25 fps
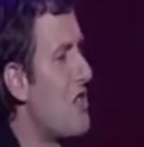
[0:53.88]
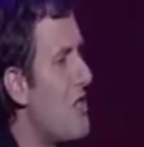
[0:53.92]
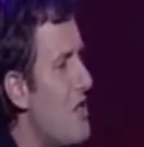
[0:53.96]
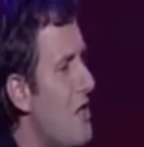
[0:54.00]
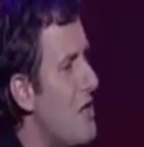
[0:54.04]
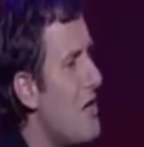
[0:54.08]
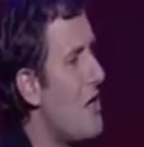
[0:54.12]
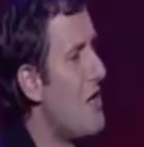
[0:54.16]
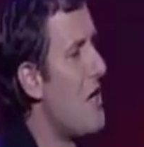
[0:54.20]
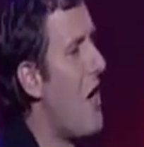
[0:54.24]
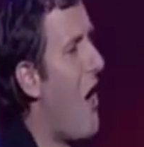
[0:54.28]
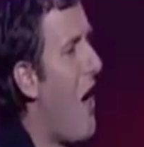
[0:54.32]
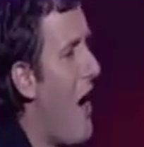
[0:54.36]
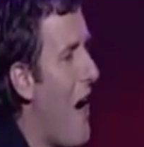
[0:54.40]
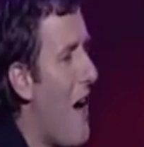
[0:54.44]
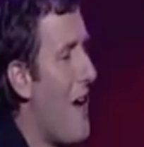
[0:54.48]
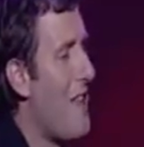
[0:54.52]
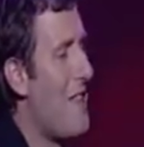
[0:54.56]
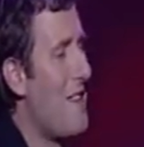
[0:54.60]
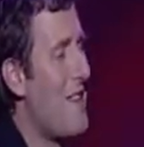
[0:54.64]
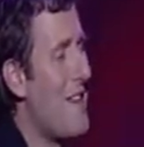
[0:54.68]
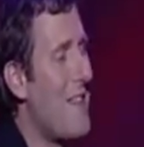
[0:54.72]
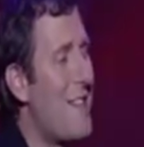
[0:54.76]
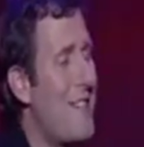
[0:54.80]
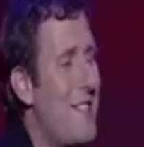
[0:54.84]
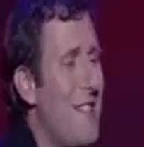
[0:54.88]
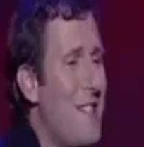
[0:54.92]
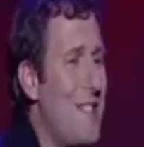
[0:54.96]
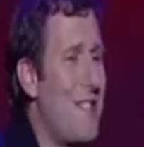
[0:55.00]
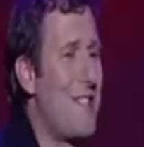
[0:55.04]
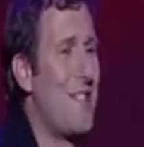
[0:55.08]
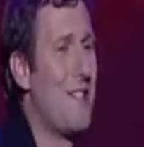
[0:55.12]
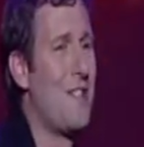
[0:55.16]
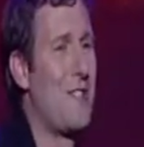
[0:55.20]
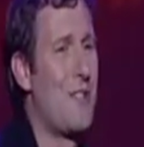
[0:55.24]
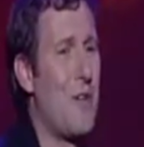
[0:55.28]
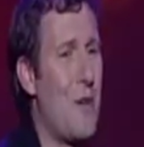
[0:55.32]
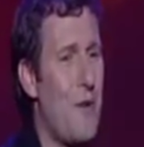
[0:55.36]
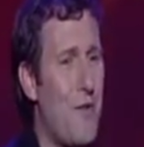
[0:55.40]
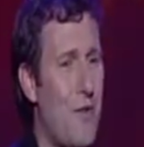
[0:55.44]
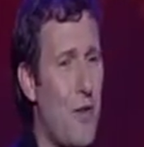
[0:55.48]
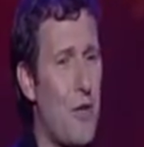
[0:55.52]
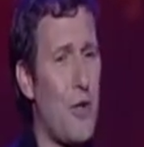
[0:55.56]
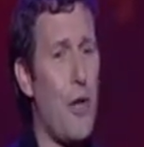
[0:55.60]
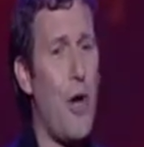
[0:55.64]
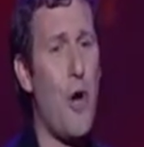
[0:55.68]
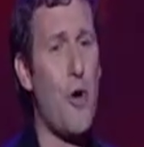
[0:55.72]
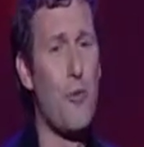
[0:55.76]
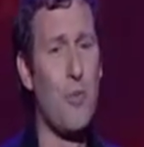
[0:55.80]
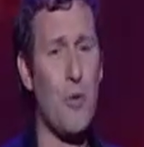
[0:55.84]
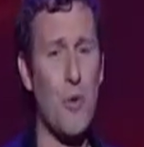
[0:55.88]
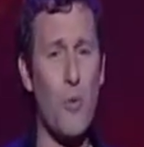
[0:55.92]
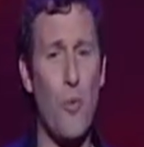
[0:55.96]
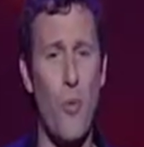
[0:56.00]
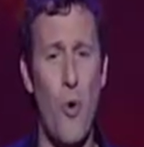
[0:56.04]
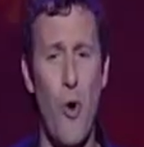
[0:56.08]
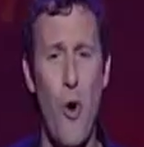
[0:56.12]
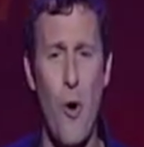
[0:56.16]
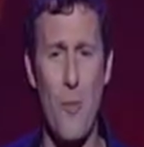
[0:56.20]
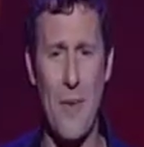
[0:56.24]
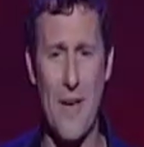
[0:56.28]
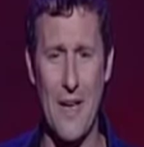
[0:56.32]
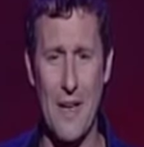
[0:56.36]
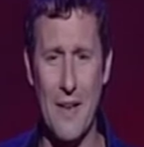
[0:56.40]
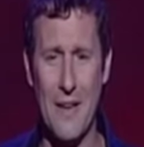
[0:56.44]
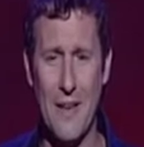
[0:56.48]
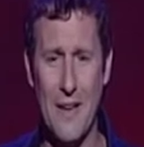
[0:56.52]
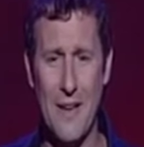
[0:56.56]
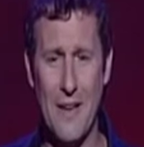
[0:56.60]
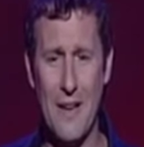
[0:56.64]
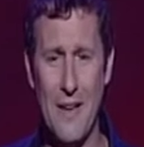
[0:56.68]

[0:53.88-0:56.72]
that deny the existence of global warming.